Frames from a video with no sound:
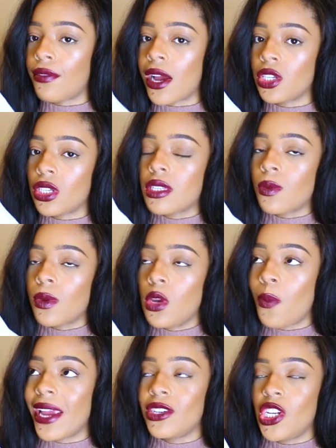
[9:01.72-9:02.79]
of fashion. So when you
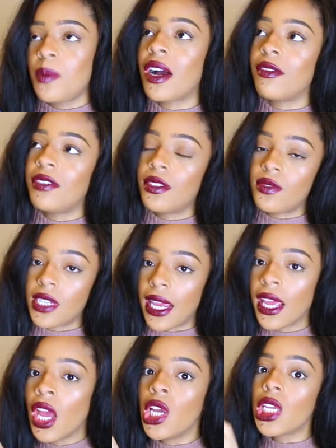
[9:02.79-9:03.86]
pay
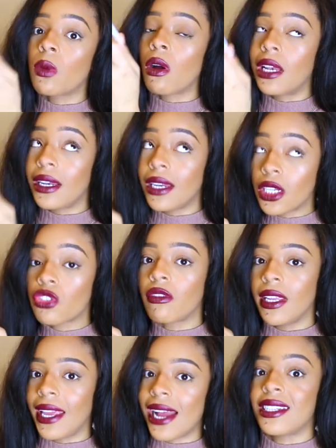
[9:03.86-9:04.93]
£2.50, you are
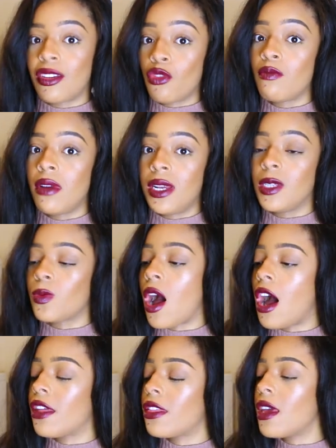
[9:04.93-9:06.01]
literally getting your money's
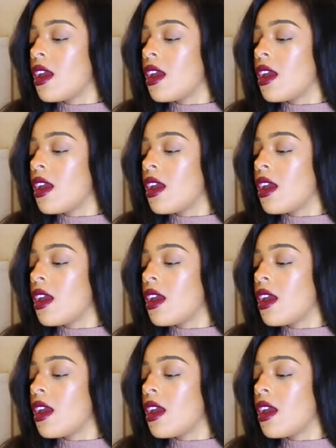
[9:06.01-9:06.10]
worth.